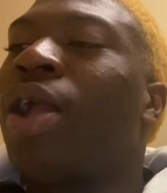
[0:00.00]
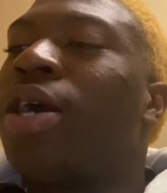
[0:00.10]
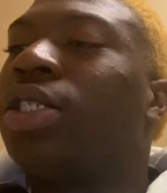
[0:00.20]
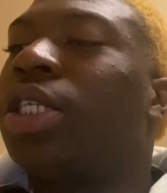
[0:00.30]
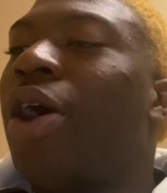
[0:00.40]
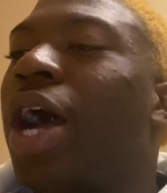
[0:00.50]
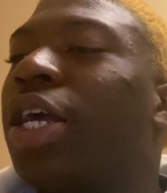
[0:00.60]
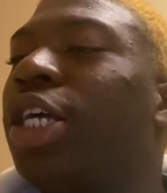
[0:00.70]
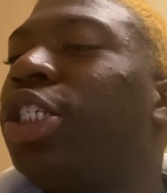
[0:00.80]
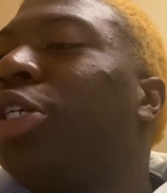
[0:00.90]
So I
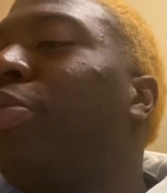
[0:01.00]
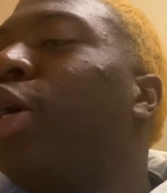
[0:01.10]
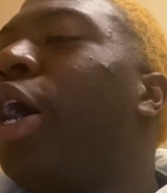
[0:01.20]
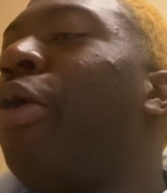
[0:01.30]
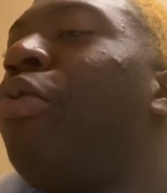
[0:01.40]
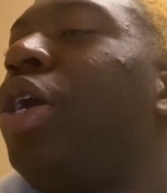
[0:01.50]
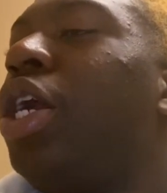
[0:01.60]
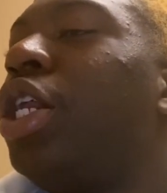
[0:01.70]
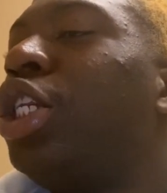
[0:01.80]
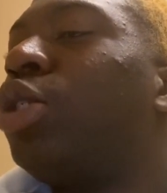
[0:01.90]
guess she put her weed
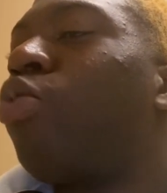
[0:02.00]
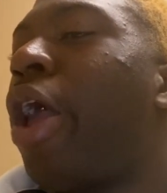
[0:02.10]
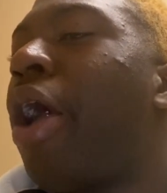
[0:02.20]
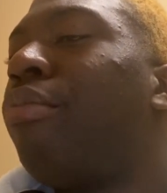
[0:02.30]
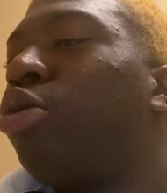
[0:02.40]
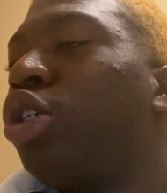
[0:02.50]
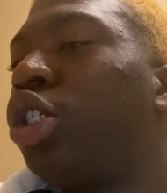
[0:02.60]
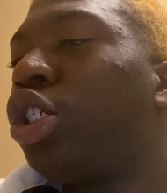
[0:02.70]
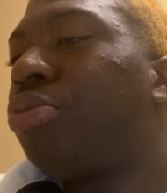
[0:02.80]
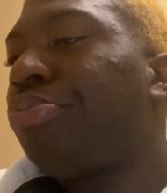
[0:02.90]
in this round
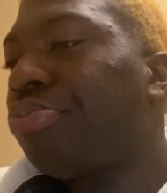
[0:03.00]
brush.